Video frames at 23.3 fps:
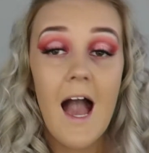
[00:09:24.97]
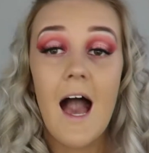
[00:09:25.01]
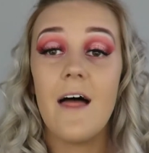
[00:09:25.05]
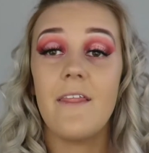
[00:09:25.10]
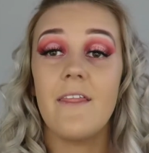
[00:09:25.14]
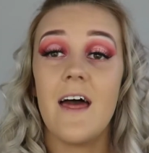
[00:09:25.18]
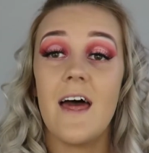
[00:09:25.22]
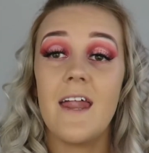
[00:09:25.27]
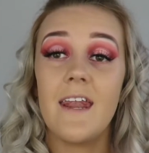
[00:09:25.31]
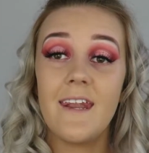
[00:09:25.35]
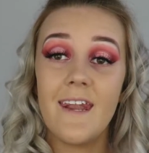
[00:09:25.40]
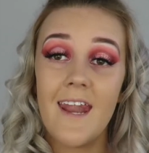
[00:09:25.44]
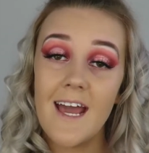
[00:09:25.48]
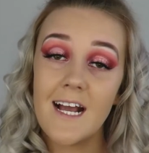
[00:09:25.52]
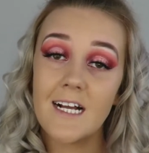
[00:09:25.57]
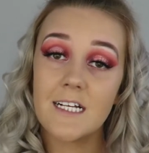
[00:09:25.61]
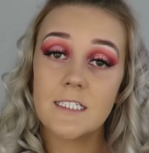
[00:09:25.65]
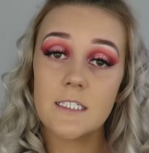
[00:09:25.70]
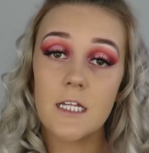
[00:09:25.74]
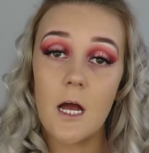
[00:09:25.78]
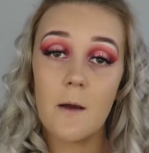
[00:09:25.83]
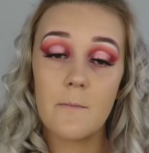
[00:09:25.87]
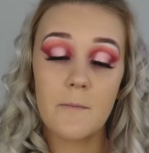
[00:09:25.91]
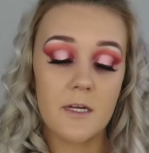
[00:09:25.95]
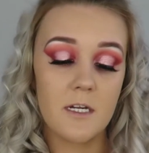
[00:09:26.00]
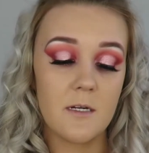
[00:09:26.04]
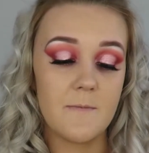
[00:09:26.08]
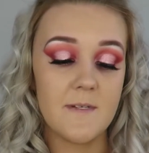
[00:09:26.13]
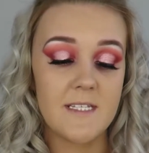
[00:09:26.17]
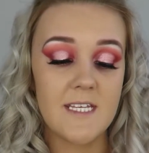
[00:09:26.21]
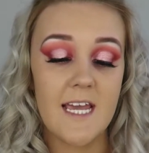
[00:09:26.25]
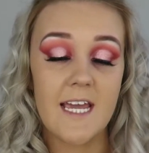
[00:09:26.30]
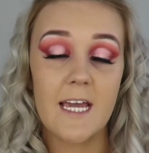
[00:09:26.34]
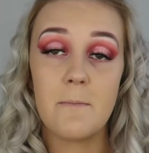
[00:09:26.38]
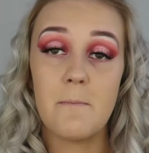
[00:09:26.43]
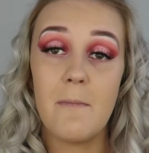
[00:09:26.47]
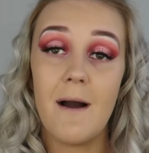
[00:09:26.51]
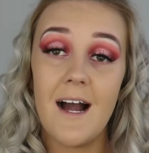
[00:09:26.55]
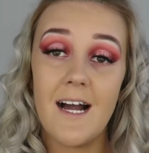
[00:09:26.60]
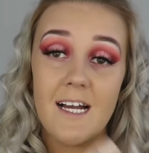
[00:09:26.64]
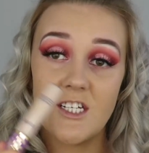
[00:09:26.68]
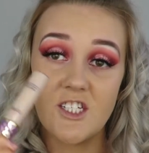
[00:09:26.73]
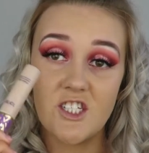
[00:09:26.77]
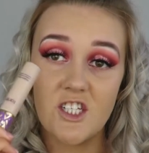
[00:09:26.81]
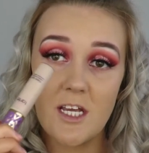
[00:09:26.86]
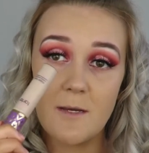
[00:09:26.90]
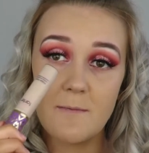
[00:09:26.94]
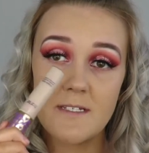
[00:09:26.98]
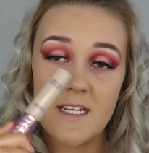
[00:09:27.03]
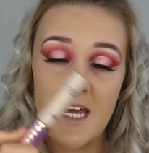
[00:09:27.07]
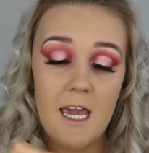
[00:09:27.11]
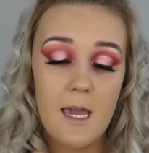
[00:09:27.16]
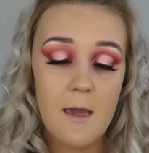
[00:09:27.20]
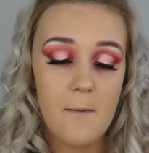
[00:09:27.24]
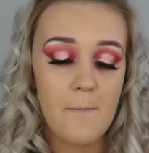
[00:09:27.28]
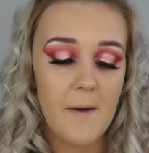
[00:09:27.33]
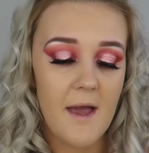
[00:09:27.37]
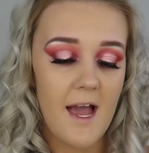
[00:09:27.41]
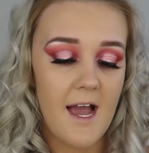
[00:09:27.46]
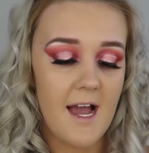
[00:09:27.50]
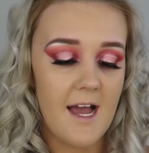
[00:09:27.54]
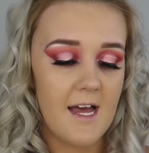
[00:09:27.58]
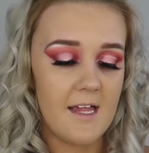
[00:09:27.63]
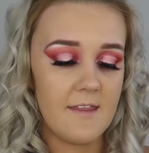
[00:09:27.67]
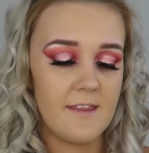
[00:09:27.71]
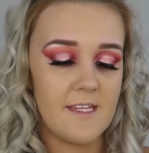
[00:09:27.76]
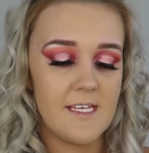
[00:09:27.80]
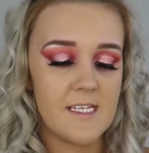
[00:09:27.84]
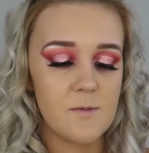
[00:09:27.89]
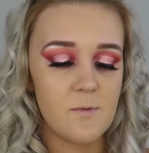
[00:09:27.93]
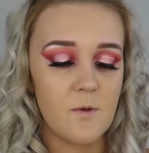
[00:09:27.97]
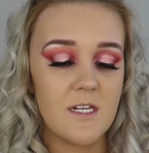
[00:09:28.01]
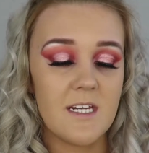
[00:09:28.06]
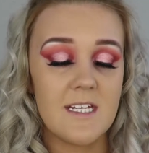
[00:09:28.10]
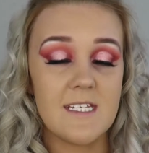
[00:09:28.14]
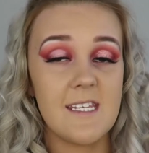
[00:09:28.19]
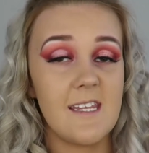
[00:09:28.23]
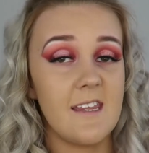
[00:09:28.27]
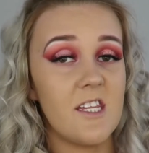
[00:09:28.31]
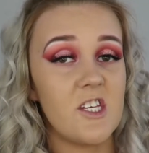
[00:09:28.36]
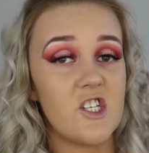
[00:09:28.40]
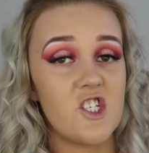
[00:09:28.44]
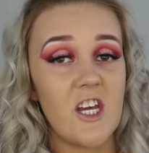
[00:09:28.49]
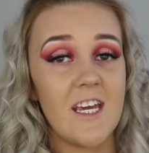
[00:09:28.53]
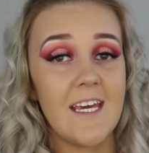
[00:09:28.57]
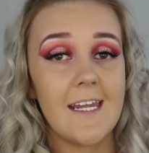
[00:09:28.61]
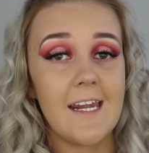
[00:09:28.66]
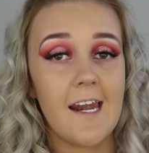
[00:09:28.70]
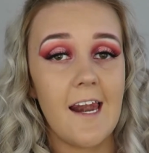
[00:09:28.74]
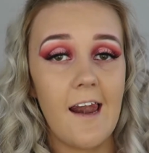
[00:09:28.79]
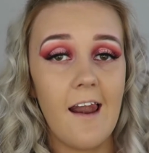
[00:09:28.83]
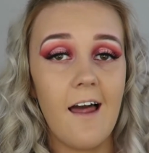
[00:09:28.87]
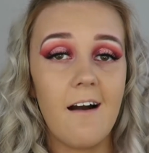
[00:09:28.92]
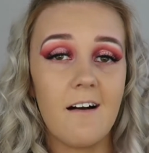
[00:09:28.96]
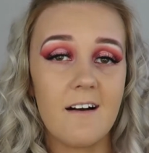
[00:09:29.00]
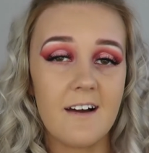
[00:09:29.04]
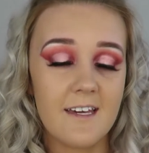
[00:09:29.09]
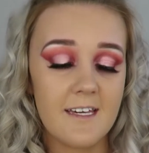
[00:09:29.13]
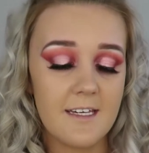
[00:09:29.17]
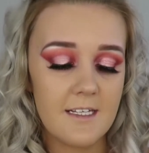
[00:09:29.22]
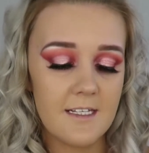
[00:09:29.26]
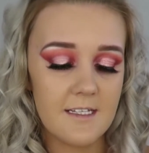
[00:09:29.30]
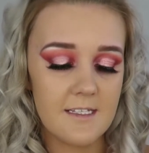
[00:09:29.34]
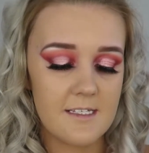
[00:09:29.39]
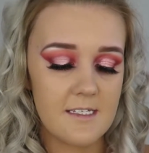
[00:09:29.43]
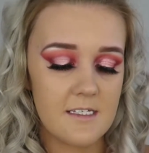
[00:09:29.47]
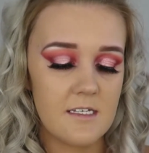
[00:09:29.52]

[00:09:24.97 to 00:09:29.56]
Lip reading: And then next I'm going to be taking my Shape Tape, and this one is in the shade Light.